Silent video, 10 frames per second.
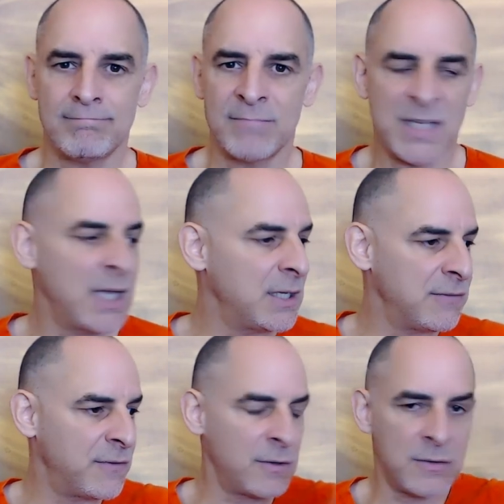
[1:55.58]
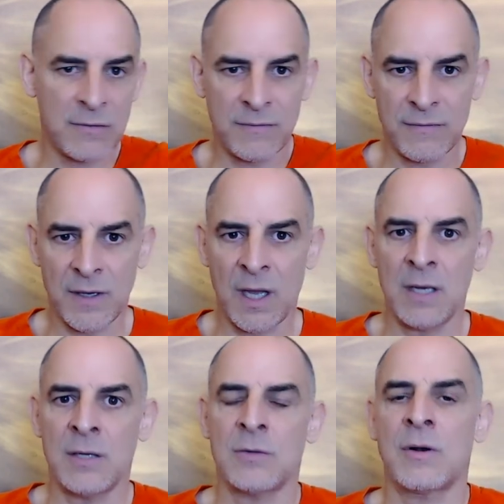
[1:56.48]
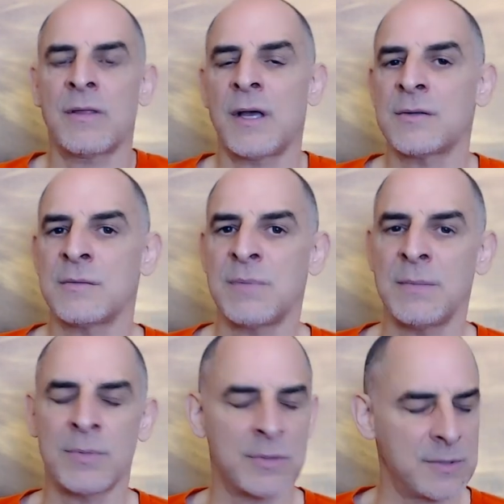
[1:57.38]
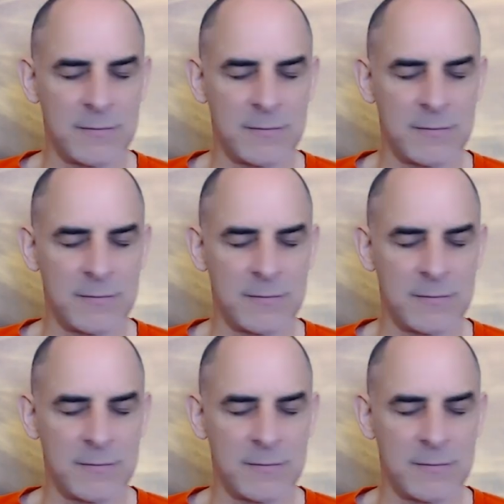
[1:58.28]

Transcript: Saying it in front of 100 or 1,000 people.